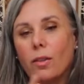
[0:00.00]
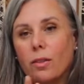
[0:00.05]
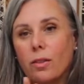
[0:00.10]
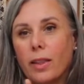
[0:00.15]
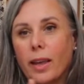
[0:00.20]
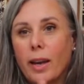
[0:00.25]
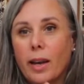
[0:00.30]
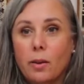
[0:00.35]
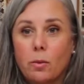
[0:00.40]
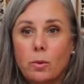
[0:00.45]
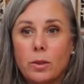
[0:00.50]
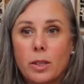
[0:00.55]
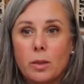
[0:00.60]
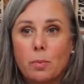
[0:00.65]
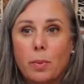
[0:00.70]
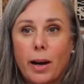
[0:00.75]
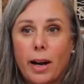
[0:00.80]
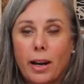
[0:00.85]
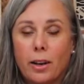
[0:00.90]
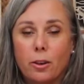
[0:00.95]
that was
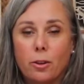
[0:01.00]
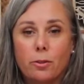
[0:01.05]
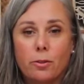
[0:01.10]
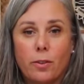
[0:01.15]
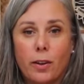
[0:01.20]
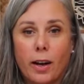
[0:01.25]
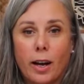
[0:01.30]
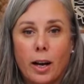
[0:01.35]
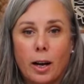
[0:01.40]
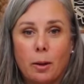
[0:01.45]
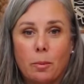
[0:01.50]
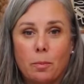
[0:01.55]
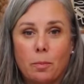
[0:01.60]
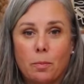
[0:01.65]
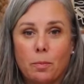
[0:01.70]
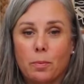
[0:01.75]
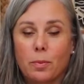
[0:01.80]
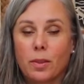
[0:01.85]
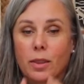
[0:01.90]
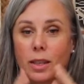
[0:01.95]
part of
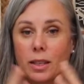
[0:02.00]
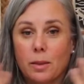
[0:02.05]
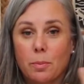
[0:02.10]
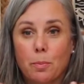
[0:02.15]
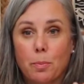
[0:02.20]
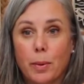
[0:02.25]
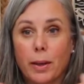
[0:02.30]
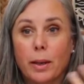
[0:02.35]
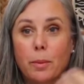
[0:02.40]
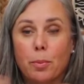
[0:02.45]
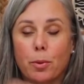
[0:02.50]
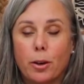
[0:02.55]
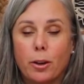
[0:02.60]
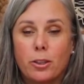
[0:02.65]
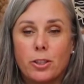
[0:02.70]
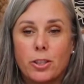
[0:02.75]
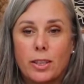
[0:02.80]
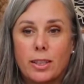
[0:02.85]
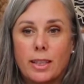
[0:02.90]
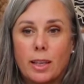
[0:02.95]
this big
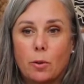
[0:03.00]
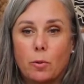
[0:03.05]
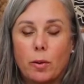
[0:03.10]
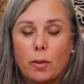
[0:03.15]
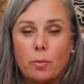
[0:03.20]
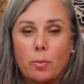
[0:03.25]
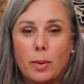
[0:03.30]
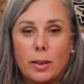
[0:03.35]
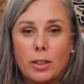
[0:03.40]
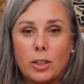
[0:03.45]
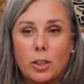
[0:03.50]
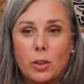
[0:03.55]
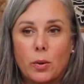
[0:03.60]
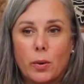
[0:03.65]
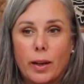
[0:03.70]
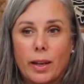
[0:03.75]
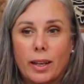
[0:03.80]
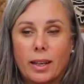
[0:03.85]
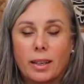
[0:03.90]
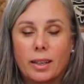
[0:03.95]
project that we've been
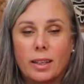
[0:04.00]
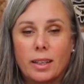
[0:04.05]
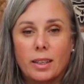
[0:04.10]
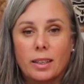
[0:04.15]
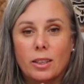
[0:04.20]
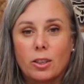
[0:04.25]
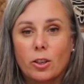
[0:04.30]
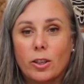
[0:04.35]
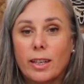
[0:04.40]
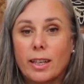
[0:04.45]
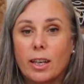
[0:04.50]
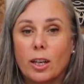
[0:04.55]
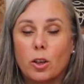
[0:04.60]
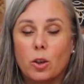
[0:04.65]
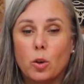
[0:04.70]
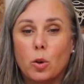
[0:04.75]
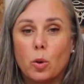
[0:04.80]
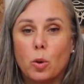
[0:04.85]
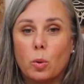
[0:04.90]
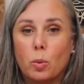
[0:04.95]
doing, looking
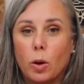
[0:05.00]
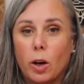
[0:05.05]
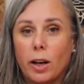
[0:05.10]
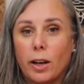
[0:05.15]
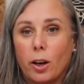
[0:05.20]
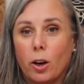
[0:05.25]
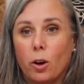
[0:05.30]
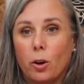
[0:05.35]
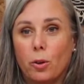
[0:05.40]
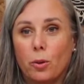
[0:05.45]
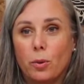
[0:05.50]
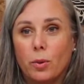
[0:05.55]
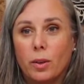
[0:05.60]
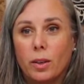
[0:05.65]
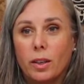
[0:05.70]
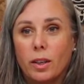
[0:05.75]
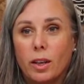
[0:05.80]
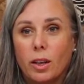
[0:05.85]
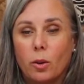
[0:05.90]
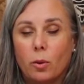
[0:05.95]
at Whaea.
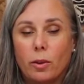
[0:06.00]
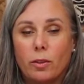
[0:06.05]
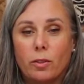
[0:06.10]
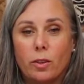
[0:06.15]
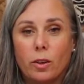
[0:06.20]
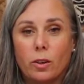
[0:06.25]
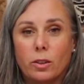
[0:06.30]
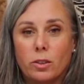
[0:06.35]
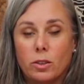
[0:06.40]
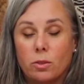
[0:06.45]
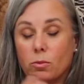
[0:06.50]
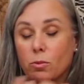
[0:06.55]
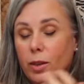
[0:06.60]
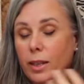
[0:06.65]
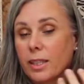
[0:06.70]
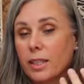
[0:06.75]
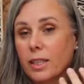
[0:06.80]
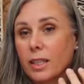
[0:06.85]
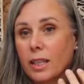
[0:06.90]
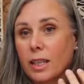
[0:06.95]
We've looked at
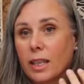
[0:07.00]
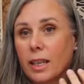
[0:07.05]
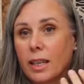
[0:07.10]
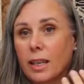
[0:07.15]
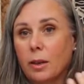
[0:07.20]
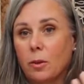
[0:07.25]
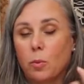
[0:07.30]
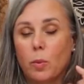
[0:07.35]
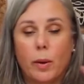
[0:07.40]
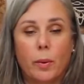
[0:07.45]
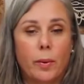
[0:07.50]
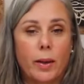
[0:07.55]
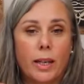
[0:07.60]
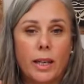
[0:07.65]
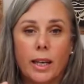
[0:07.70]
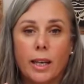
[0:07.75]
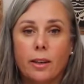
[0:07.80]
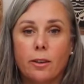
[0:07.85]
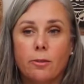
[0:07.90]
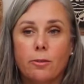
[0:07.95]
recently where we
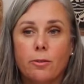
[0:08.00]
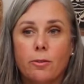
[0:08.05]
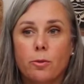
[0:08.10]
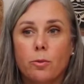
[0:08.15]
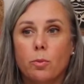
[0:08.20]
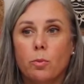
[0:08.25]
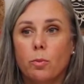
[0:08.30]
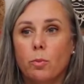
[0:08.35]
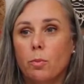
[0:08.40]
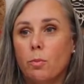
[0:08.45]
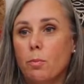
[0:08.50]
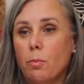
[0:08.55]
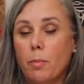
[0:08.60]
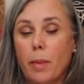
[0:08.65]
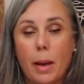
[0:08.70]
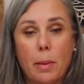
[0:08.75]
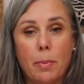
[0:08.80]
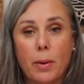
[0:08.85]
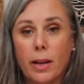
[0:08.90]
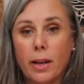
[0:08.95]
live,
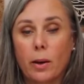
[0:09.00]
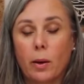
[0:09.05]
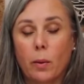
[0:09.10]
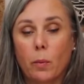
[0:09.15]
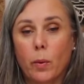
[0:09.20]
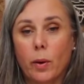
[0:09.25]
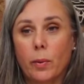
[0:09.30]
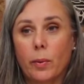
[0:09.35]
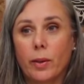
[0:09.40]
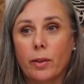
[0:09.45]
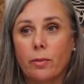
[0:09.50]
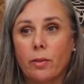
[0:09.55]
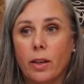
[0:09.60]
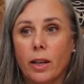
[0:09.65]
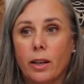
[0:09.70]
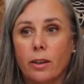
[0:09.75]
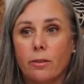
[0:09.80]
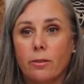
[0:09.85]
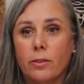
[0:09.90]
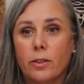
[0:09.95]
mapping where we've
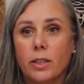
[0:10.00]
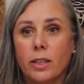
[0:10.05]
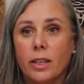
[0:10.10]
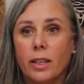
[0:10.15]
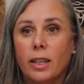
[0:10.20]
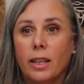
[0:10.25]
lived,